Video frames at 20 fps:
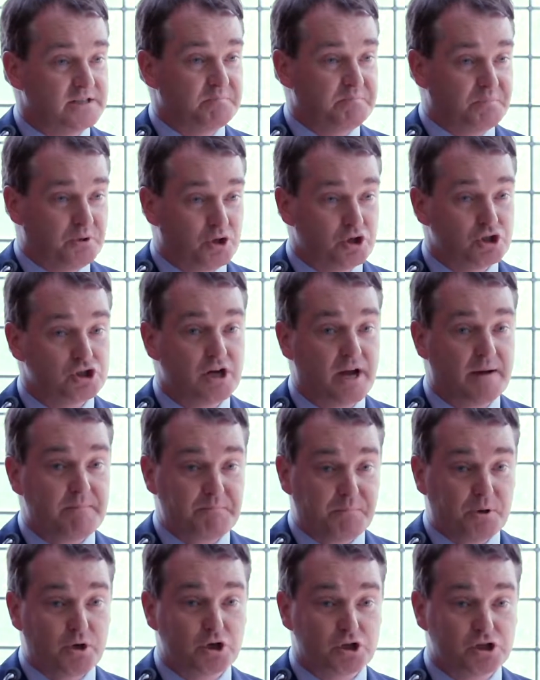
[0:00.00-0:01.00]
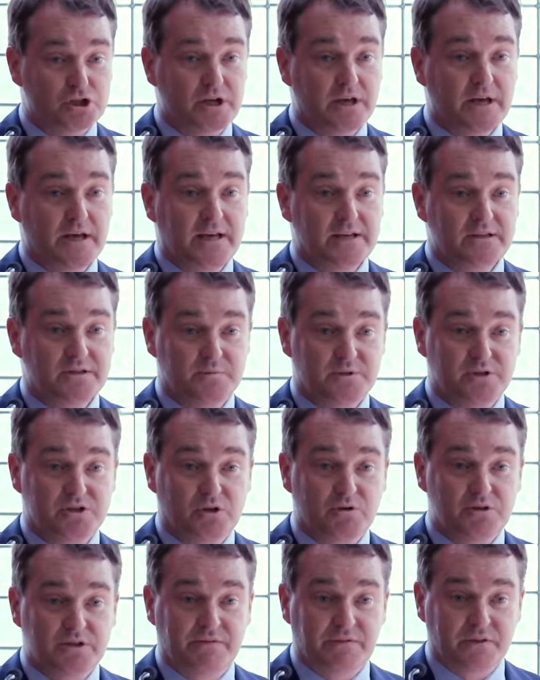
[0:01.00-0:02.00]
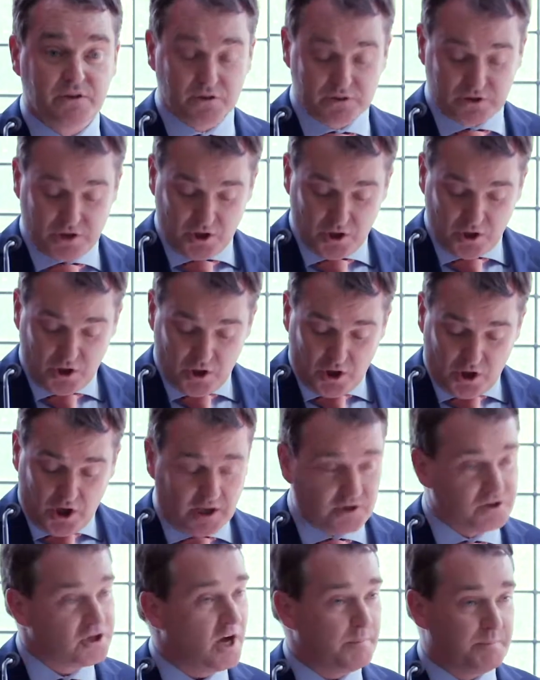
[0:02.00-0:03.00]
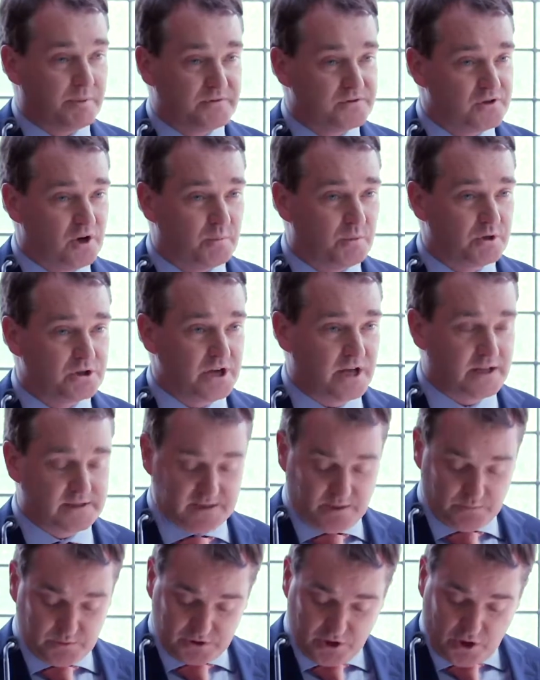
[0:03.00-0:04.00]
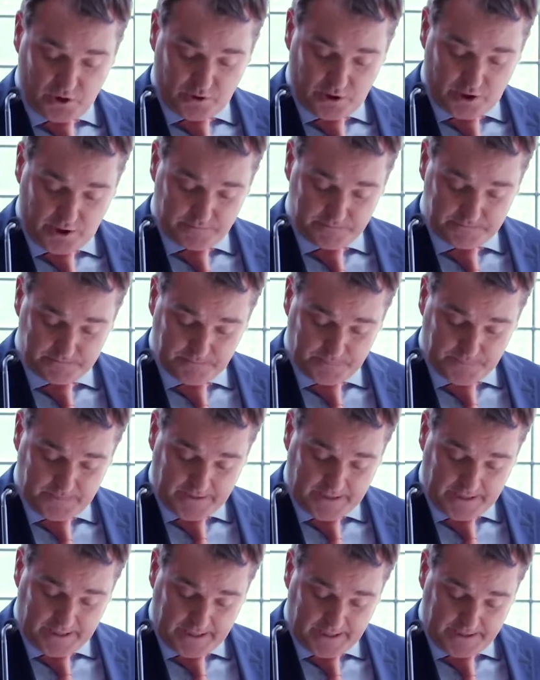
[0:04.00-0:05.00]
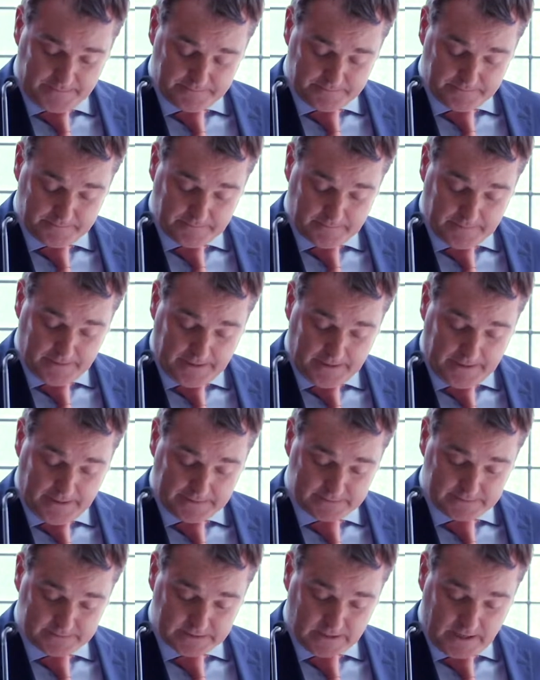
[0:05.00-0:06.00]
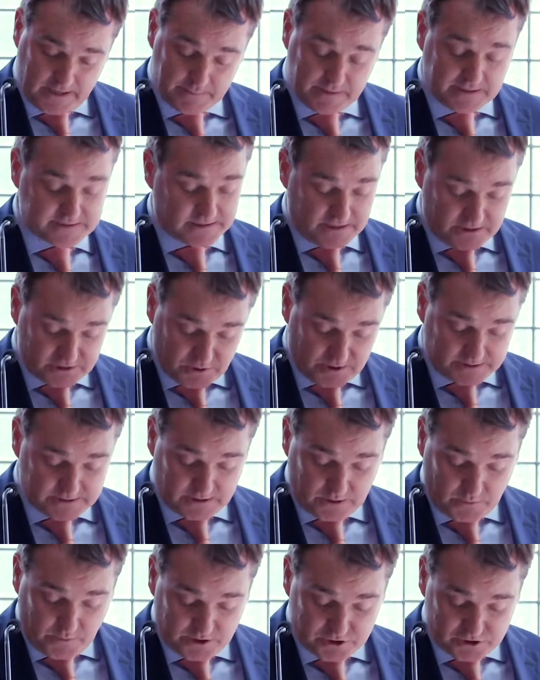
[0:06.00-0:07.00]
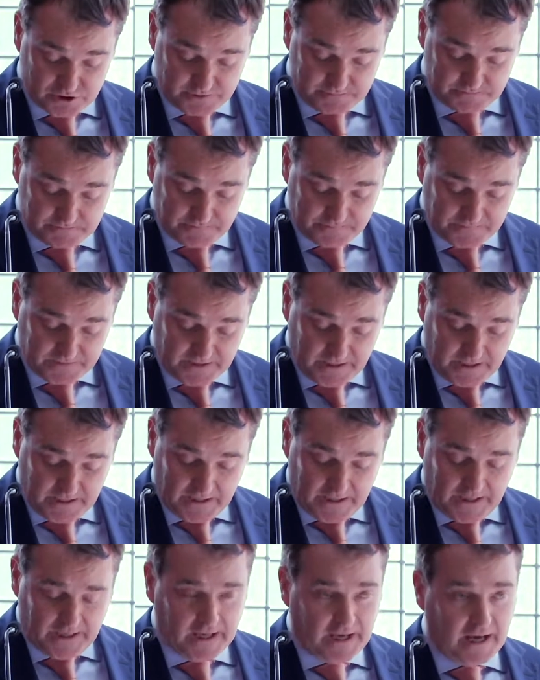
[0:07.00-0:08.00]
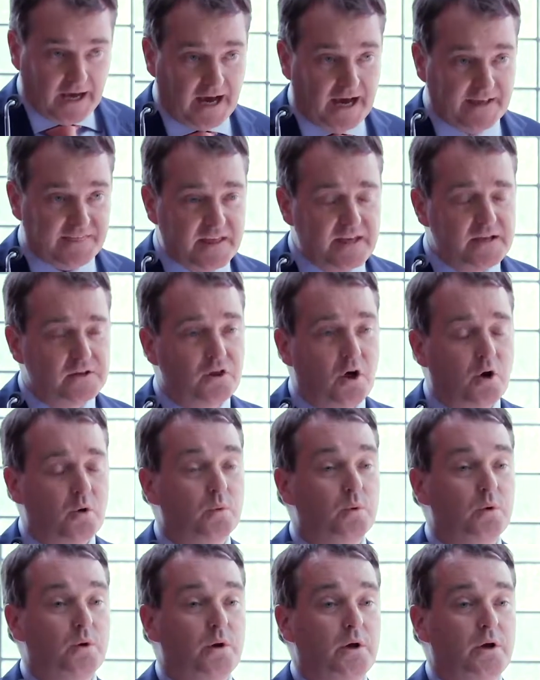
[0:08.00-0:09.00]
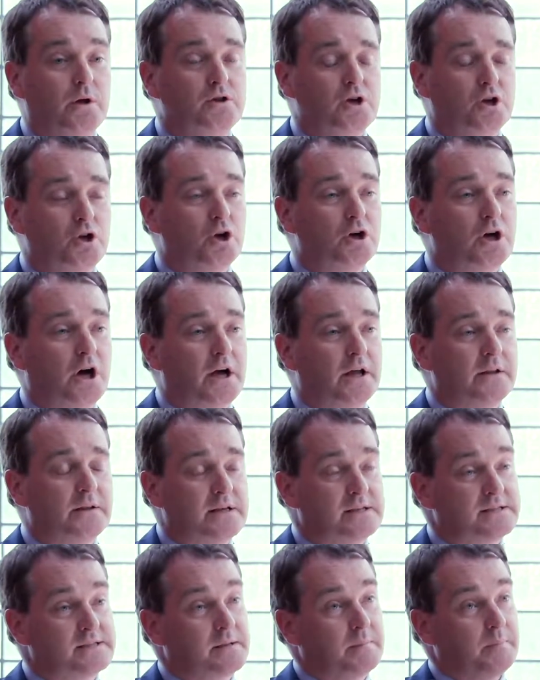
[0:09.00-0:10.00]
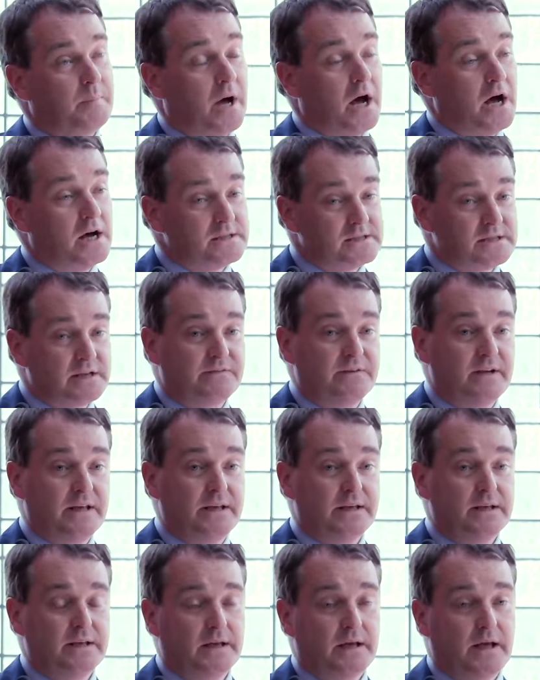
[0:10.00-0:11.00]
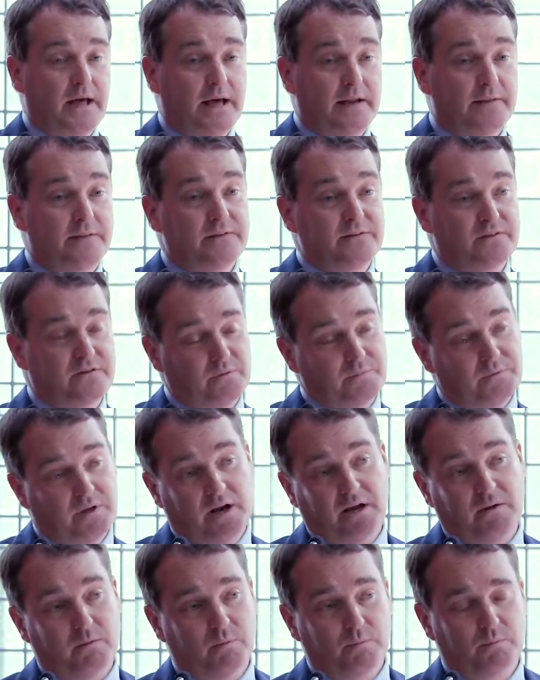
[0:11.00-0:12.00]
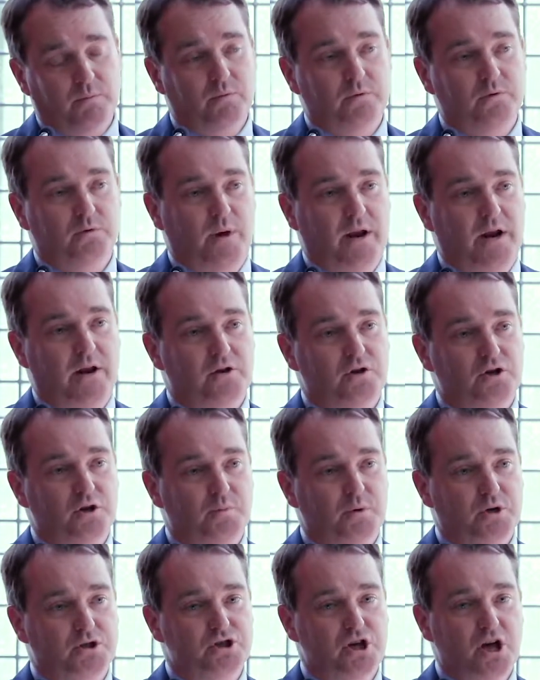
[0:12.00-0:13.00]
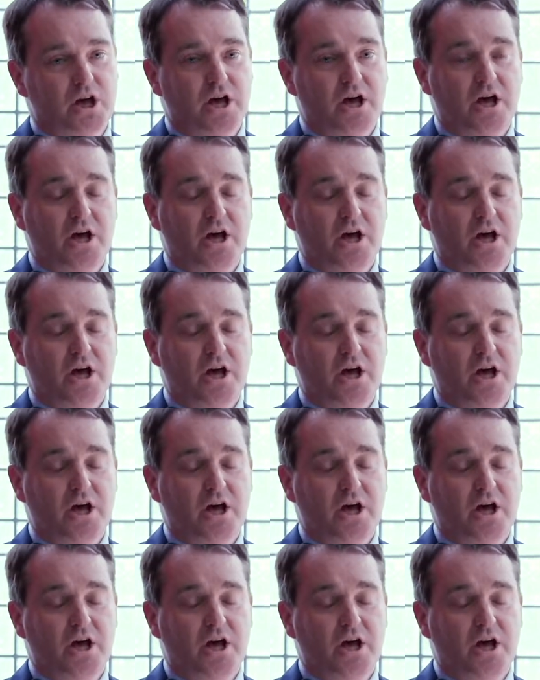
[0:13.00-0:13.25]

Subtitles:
to push and push something so difficult on top of so much else that was going on at the time. It's an interesting question. I think, though, to look on this positively, and this is something I won't dwell on it too much,